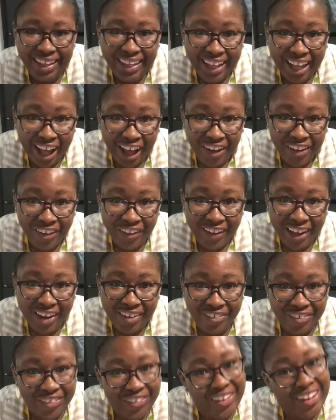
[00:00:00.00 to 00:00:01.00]
Hello
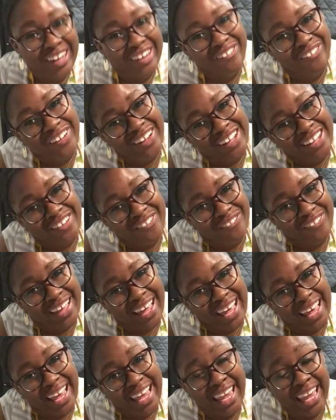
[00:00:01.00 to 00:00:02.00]
everyone, welcome
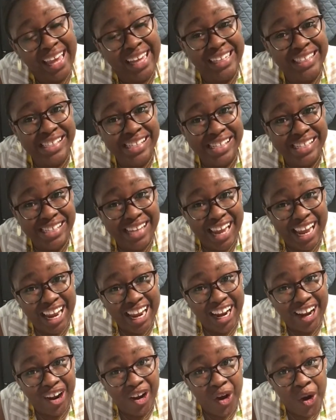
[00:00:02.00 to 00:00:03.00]
back, and
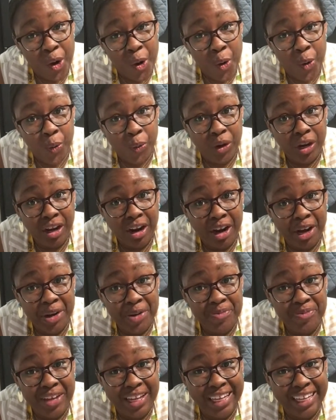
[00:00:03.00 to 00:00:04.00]
today we are
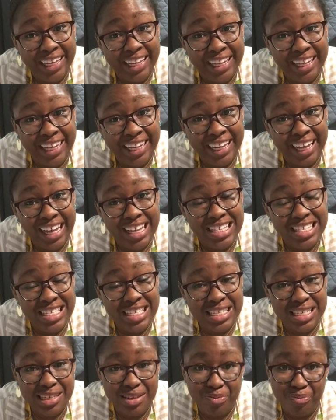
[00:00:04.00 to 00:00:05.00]
making
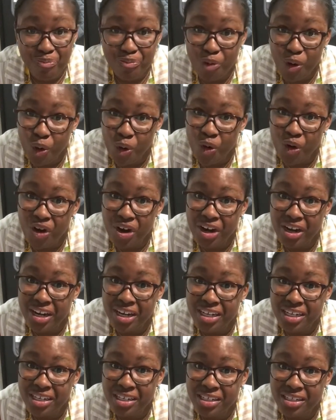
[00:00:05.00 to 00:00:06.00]

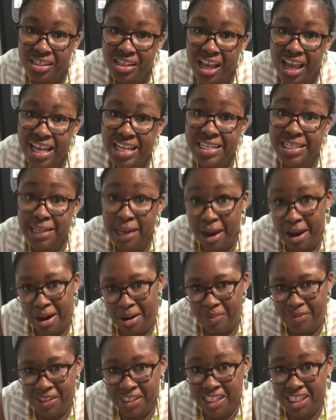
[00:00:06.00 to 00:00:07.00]
s'mores
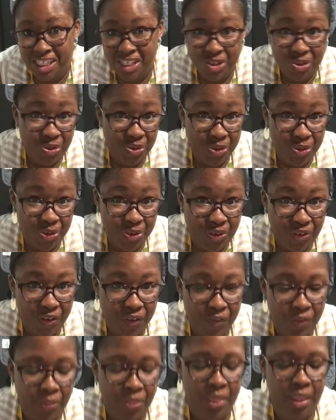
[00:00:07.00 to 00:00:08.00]
tiramisu.
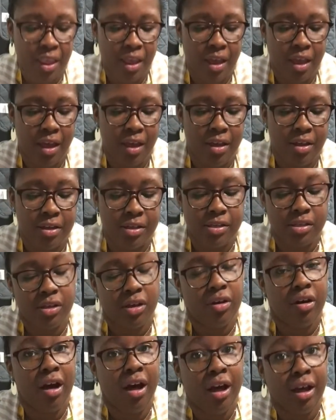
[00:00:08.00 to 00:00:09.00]

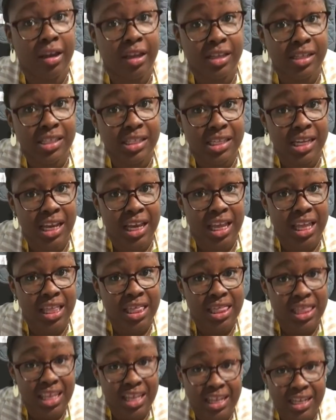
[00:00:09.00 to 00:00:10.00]
So August
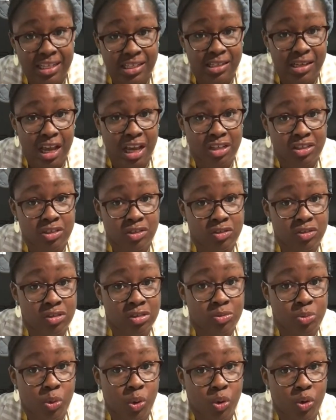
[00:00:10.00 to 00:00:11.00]
10th is National
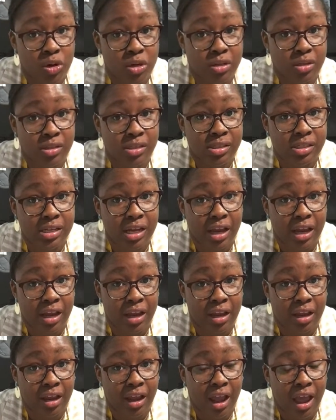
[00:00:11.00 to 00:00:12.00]
S'mores
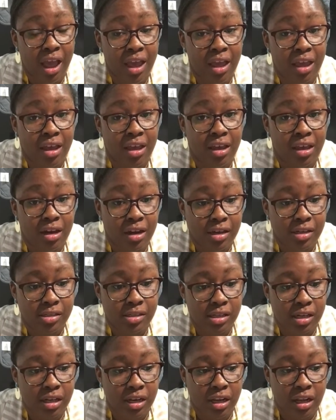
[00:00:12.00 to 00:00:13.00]
Day, and I
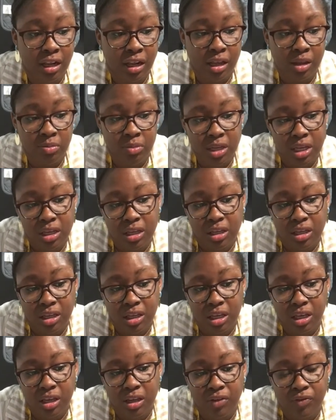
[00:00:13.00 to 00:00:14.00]
said let me
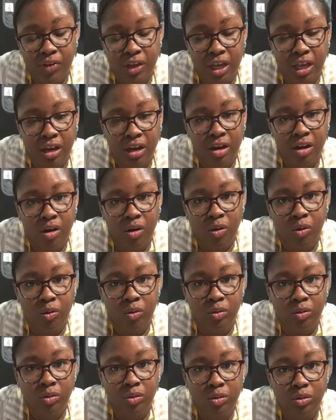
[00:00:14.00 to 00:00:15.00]
give
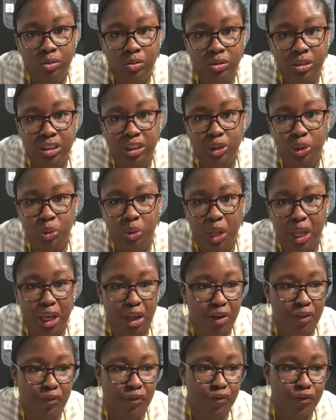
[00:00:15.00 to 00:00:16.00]
do like a
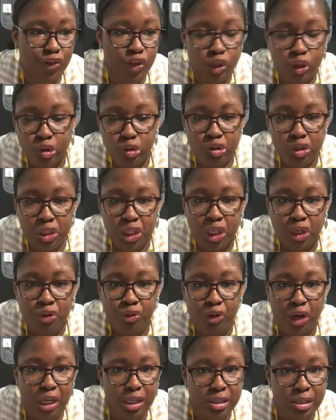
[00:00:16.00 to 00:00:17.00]
fusion
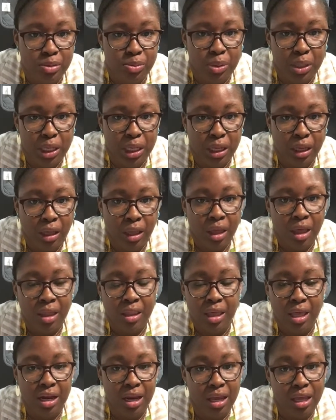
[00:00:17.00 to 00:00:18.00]
recipe
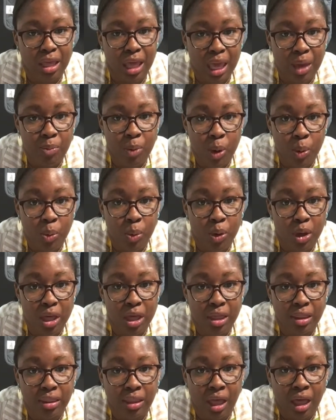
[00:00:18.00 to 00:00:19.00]
that I came up with.
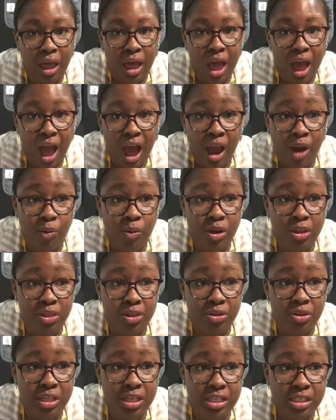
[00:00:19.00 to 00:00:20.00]
I went through
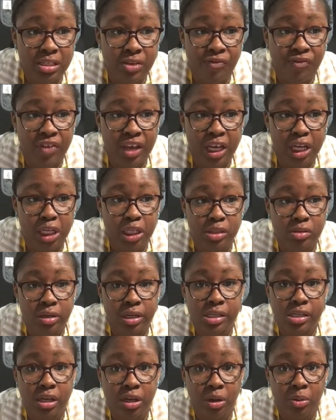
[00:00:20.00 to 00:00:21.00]
this phase where I
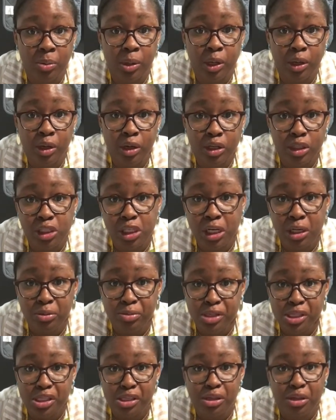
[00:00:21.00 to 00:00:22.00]
was like, oh my gosh,
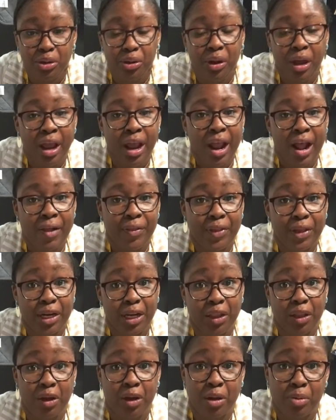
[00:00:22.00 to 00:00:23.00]
tiramisu, and then I
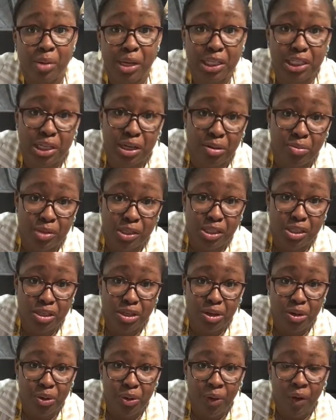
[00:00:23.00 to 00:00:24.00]
learned how to make
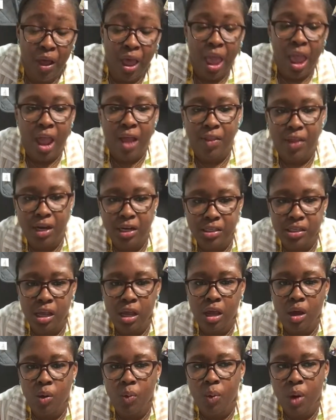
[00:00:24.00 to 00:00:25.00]
tiramisu, and then I was
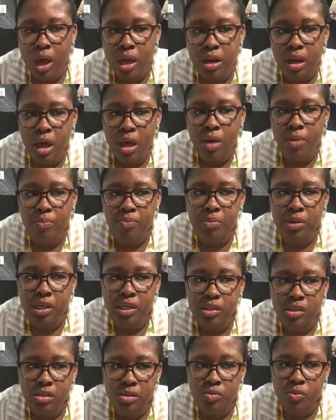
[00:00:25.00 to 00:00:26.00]
like, why not
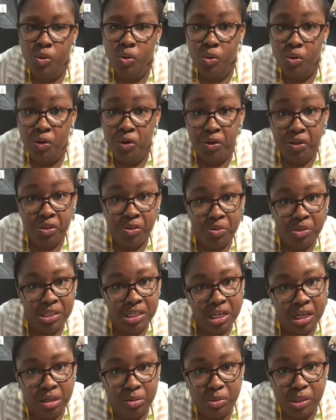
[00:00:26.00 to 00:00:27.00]
mix s'mores with
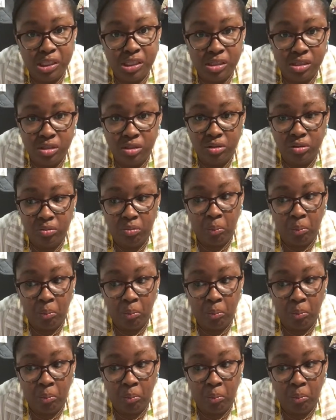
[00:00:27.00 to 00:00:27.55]
tiramisu?